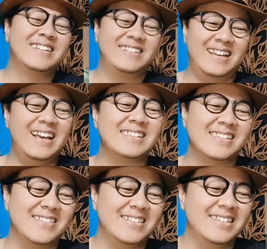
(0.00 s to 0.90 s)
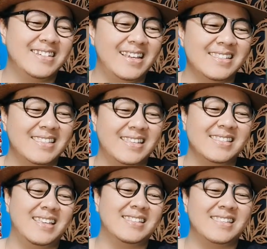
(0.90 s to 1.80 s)
Nice, actually. Nice, nice,
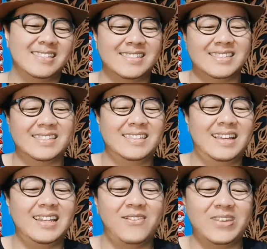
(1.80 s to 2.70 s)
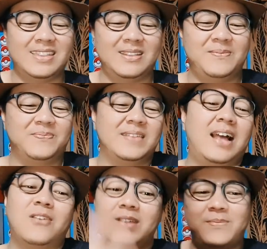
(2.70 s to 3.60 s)
nice, nice. I love it.
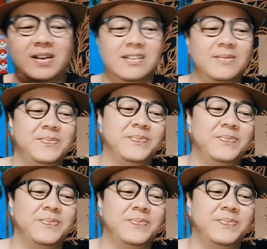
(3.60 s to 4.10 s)
I love that part.